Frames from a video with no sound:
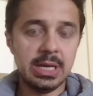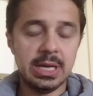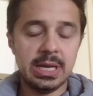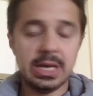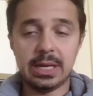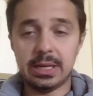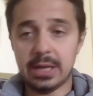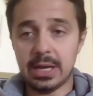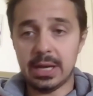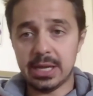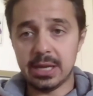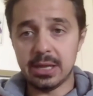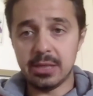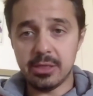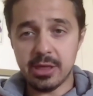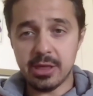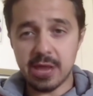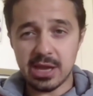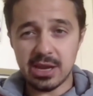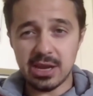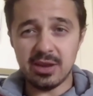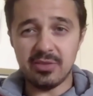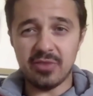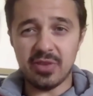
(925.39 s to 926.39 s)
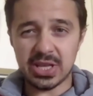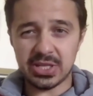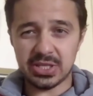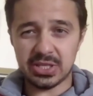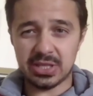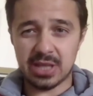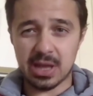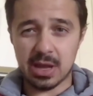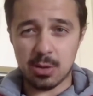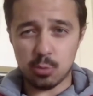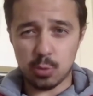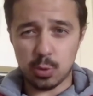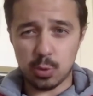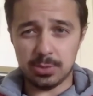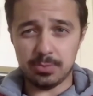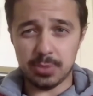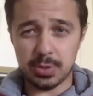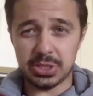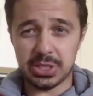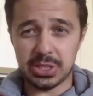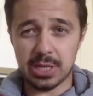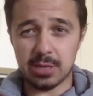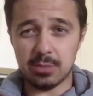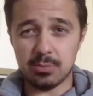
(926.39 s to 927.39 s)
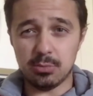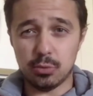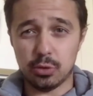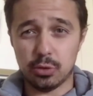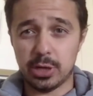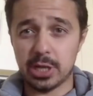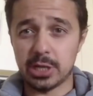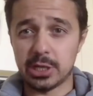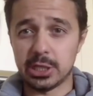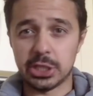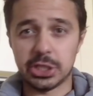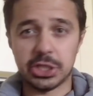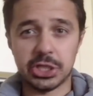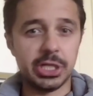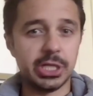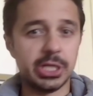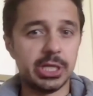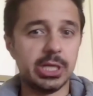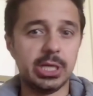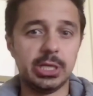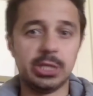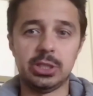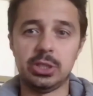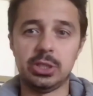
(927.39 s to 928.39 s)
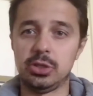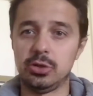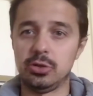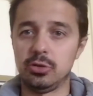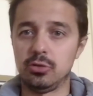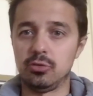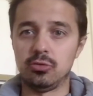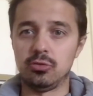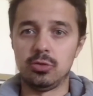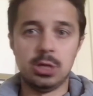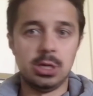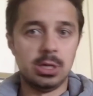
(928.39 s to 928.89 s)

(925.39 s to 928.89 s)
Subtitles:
and I can then invest that 1% more energy into